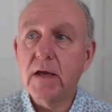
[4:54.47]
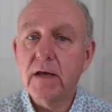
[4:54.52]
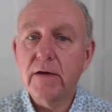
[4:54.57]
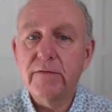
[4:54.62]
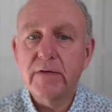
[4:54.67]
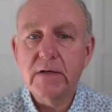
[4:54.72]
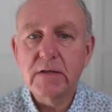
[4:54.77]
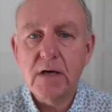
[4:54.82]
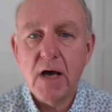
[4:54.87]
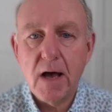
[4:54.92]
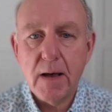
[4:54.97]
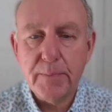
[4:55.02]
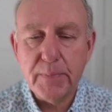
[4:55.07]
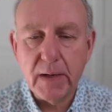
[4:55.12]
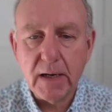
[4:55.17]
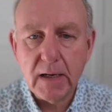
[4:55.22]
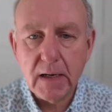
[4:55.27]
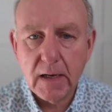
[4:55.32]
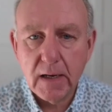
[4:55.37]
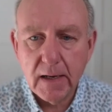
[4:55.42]
of a
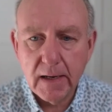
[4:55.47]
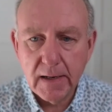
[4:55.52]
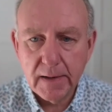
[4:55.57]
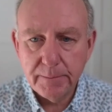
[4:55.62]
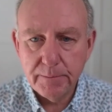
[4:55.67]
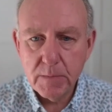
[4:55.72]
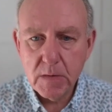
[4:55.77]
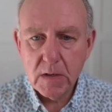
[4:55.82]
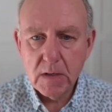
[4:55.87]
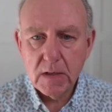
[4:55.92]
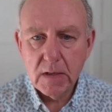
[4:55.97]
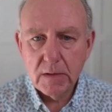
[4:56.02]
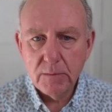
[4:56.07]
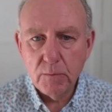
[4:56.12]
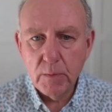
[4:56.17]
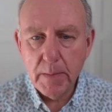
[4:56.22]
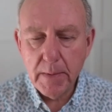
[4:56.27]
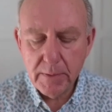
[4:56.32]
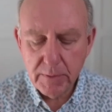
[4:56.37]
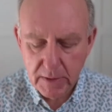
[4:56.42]
topic,
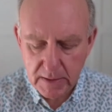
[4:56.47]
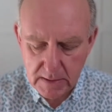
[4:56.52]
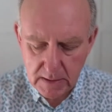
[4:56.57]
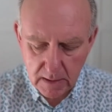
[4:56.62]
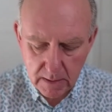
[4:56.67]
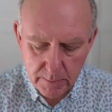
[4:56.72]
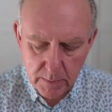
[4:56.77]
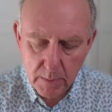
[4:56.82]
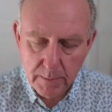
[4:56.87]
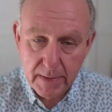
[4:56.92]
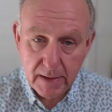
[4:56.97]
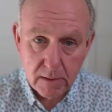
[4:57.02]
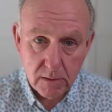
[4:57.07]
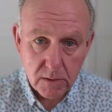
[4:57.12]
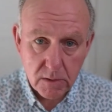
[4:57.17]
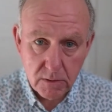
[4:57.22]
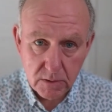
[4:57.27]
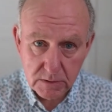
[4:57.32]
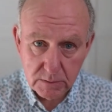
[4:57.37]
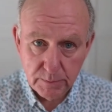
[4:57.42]
remember I talk about micro
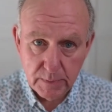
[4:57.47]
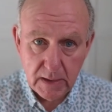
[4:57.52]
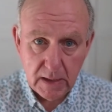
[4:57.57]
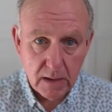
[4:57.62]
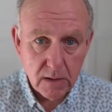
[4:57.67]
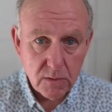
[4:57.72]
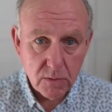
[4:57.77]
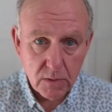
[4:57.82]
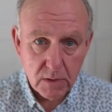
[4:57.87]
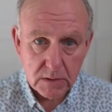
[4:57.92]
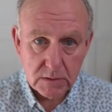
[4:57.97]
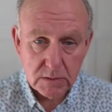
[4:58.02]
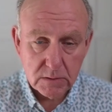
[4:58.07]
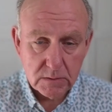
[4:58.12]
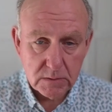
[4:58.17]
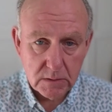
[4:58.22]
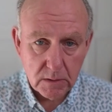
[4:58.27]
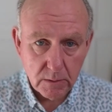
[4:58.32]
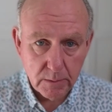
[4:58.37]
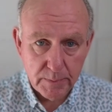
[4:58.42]
course, mini
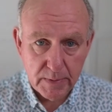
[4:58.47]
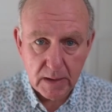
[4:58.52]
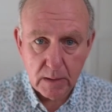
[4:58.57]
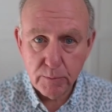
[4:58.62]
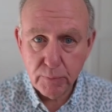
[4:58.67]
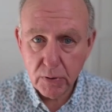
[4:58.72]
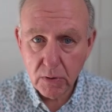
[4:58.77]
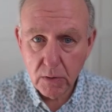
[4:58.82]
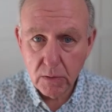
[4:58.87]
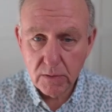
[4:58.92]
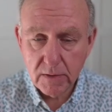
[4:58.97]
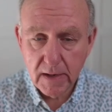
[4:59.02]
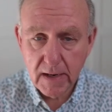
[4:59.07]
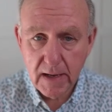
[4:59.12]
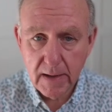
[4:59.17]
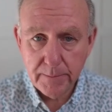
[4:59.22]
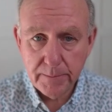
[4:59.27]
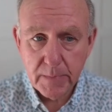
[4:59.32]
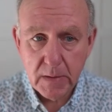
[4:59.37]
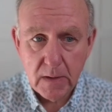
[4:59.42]
course, or big
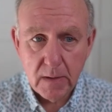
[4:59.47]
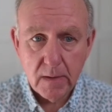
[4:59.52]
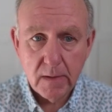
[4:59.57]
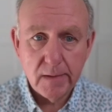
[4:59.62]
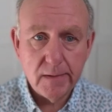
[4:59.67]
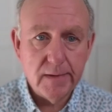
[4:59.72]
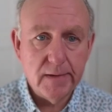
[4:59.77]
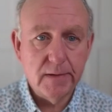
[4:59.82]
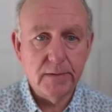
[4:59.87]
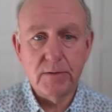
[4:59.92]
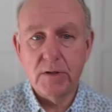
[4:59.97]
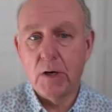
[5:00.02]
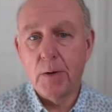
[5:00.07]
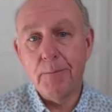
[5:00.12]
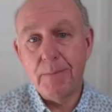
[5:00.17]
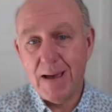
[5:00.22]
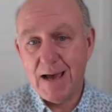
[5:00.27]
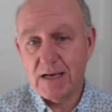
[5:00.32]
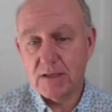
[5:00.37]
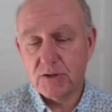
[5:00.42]
program,
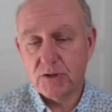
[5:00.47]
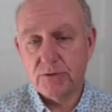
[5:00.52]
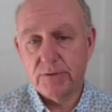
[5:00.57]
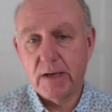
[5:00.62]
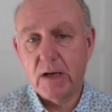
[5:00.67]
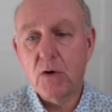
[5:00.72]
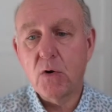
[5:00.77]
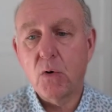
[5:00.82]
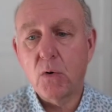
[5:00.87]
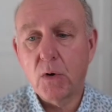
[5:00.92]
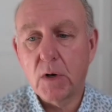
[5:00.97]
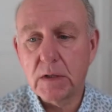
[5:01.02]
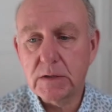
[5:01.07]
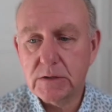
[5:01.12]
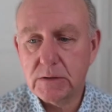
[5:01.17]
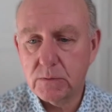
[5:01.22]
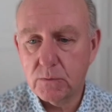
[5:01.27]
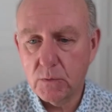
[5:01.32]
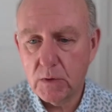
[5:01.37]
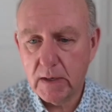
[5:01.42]
mastery
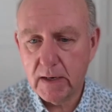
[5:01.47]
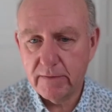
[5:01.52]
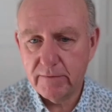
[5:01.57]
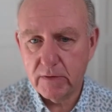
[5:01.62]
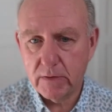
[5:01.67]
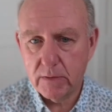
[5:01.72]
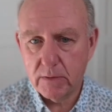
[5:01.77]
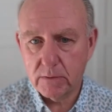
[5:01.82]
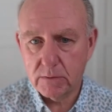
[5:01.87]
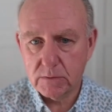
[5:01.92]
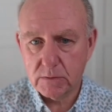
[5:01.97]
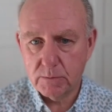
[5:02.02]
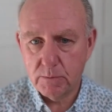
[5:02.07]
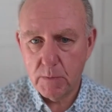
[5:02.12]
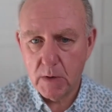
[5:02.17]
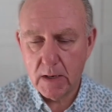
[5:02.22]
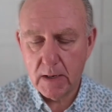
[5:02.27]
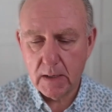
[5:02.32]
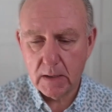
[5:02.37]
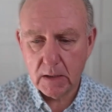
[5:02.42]
course, whatever those
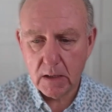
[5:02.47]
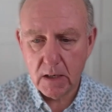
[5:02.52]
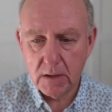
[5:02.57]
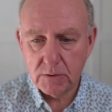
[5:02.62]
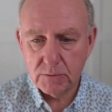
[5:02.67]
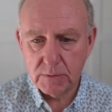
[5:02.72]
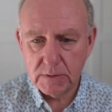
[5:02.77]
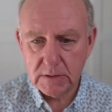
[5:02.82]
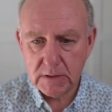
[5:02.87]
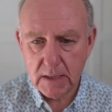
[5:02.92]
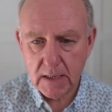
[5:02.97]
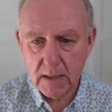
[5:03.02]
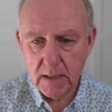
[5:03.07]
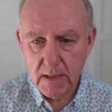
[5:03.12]
large ones are.